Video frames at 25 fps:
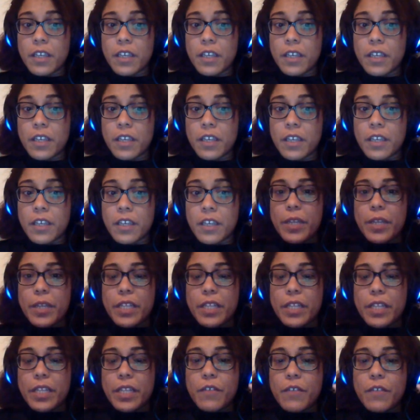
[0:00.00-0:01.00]
I mean, the
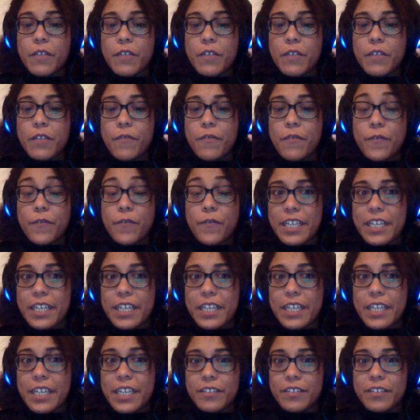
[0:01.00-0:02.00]
feeling
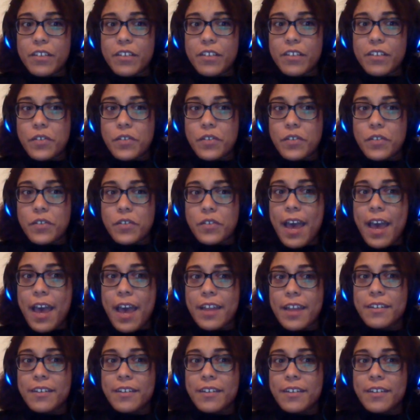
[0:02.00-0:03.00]
as a fan
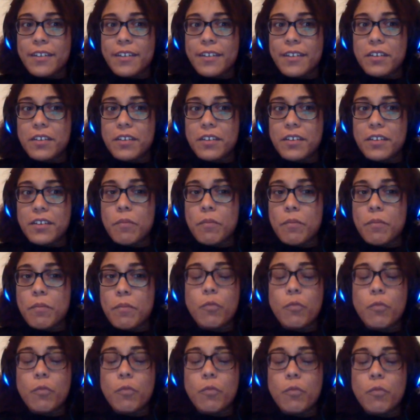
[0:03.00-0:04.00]

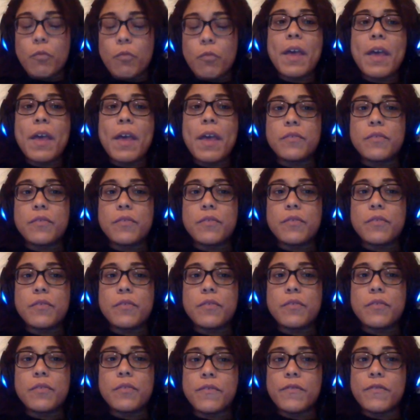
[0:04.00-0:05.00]
been like for you
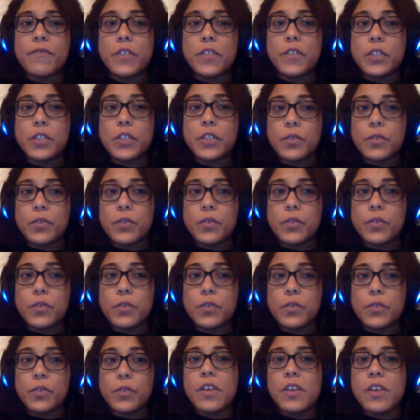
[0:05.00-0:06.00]
guys
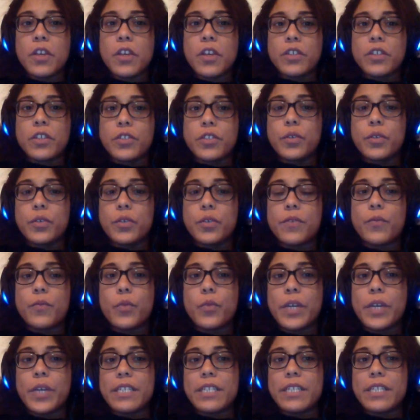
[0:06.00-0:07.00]
to have
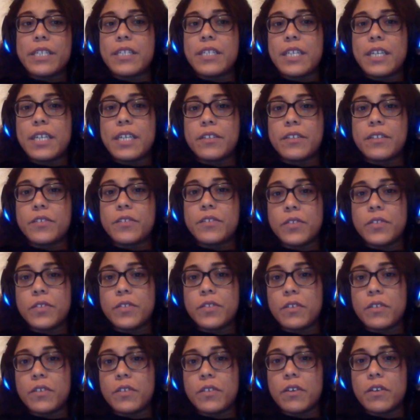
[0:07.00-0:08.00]
witnessed